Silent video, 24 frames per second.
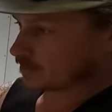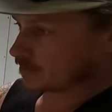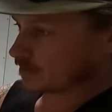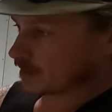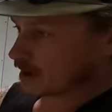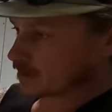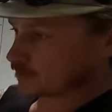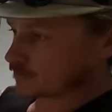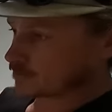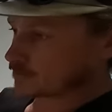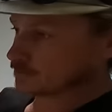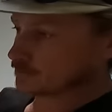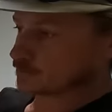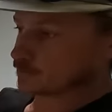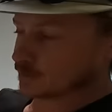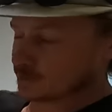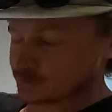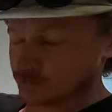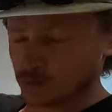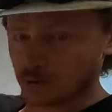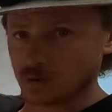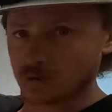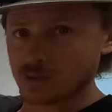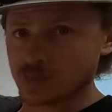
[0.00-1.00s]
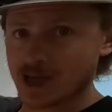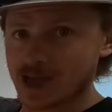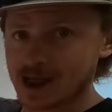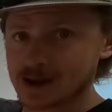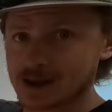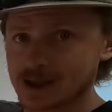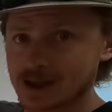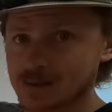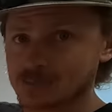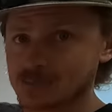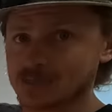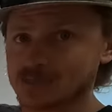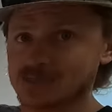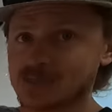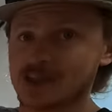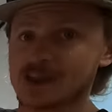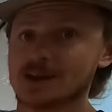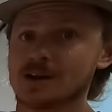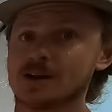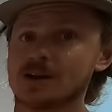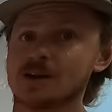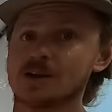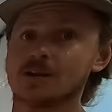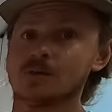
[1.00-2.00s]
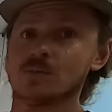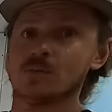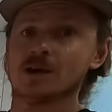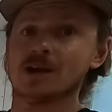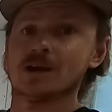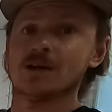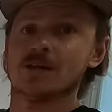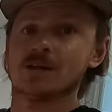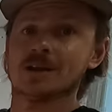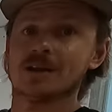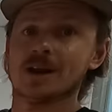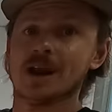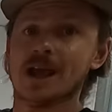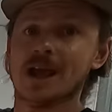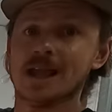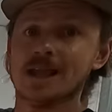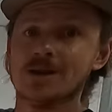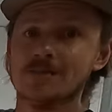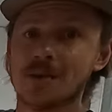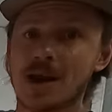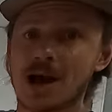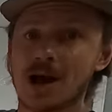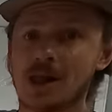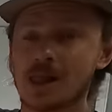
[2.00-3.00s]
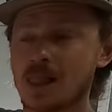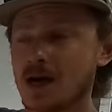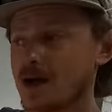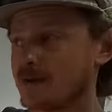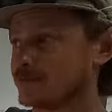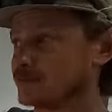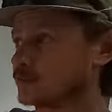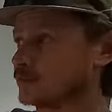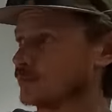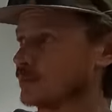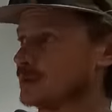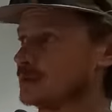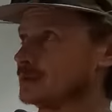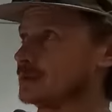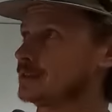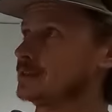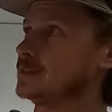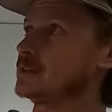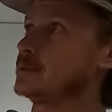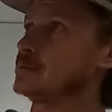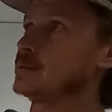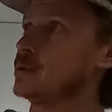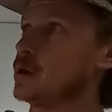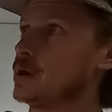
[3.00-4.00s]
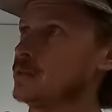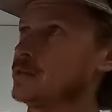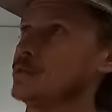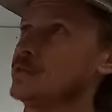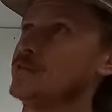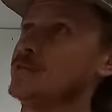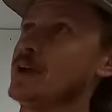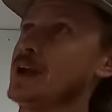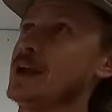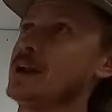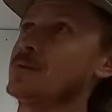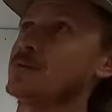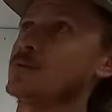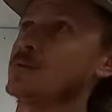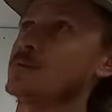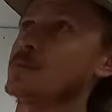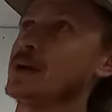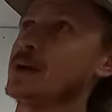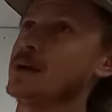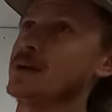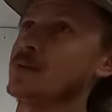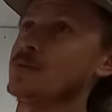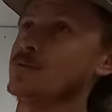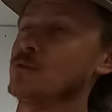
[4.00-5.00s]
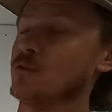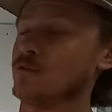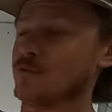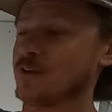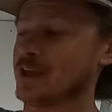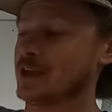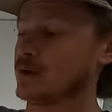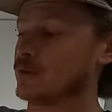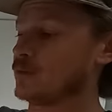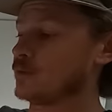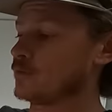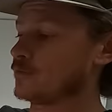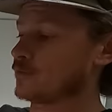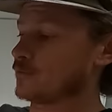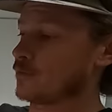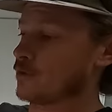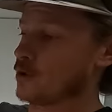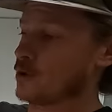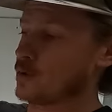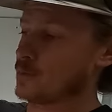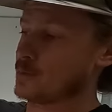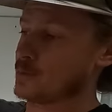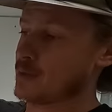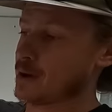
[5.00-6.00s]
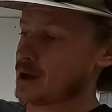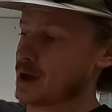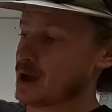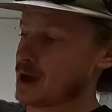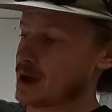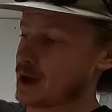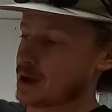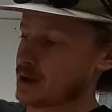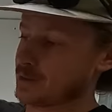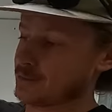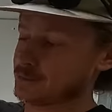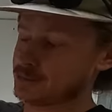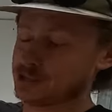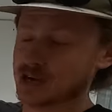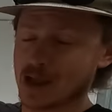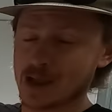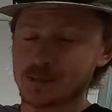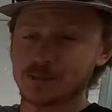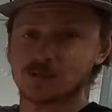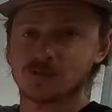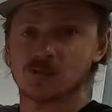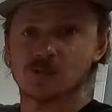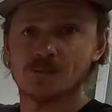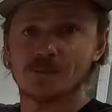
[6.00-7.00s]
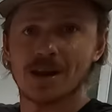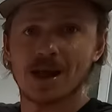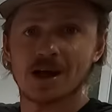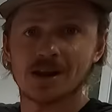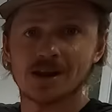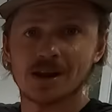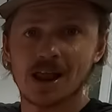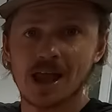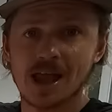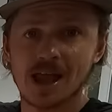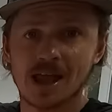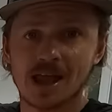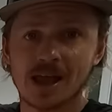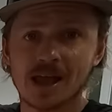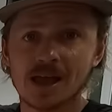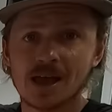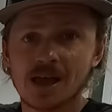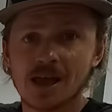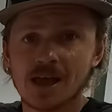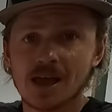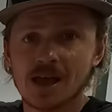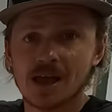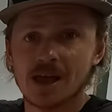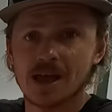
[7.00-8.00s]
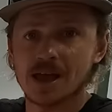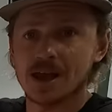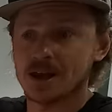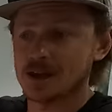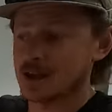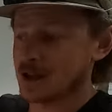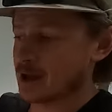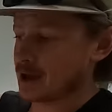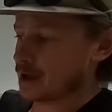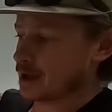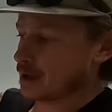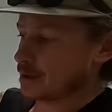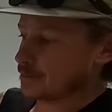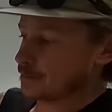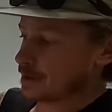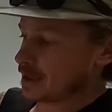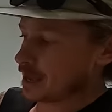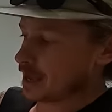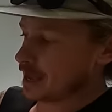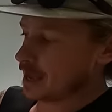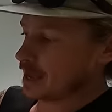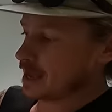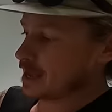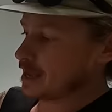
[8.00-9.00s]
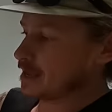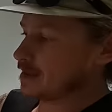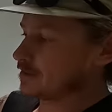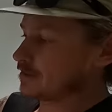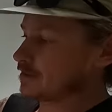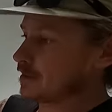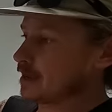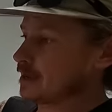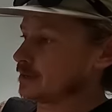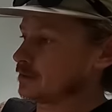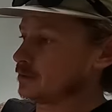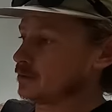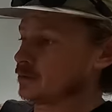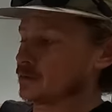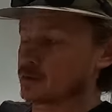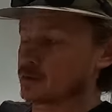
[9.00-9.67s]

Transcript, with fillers: that was, we bought that, but then we got an email after we did the Bertha van re reveal from um, James from Mountain Air, and um, he said,